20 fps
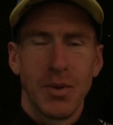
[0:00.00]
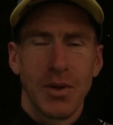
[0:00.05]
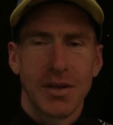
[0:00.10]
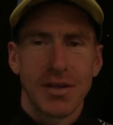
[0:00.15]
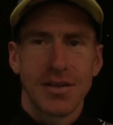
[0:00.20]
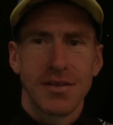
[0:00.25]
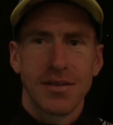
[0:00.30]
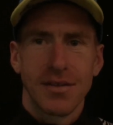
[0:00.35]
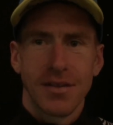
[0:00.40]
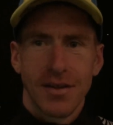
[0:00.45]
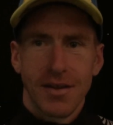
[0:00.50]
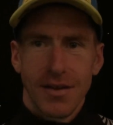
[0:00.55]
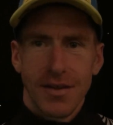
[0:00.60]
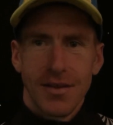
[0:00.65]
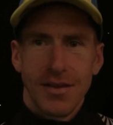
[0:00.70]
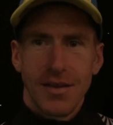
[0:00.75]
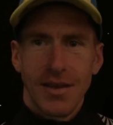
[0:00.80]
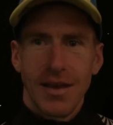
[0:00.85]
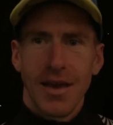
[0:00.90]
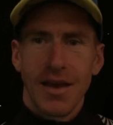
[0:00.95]
but
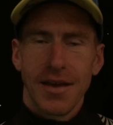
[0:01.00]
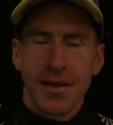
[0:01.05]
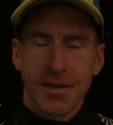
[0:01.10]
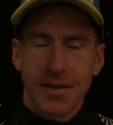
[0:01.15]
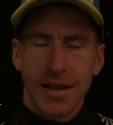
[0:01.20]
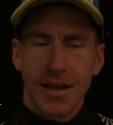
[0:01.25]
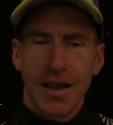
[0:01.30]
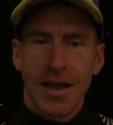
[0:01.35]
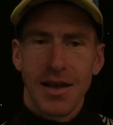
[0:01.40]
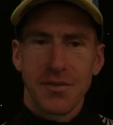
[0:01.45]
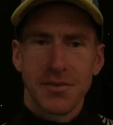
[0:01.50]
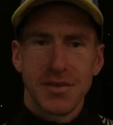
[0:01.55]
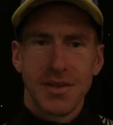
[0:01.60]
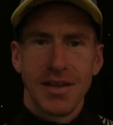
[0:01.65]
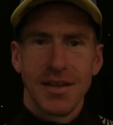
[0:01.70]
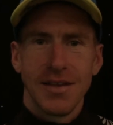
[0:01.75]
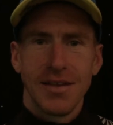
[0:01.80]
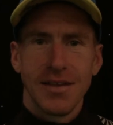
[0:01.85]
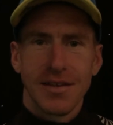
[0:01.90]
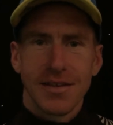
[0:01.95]
yeah, I'll have
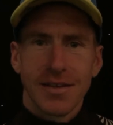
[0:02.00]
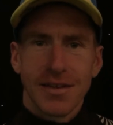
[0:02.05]
to